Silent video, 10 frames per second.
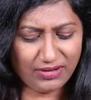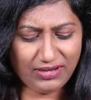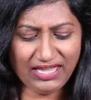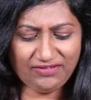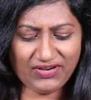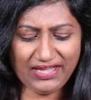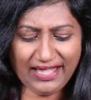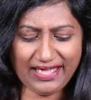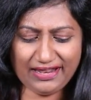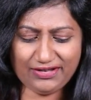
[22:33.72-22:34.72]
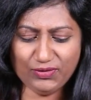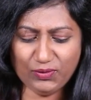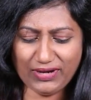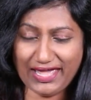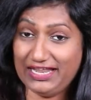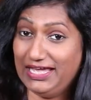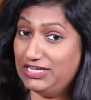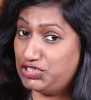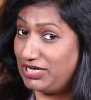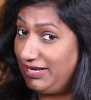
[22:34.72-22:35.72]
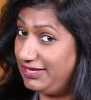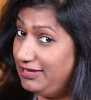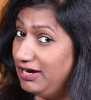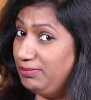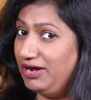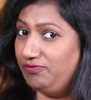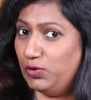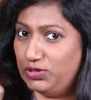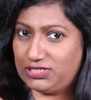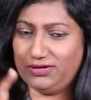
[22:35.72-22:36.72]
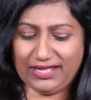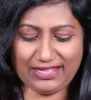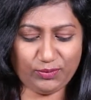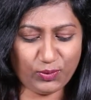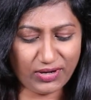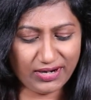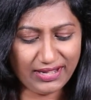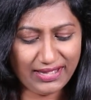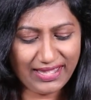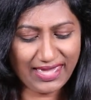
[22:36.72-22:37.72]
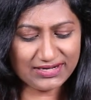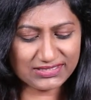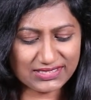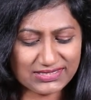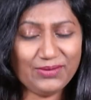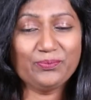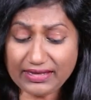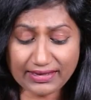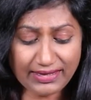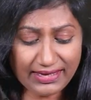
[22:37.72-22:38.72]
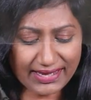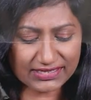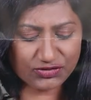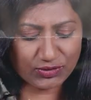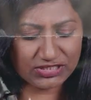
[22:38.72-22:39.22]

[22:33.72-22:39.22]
Evening and at noon, and he shall hear my voice. Look at that word. And it says, he has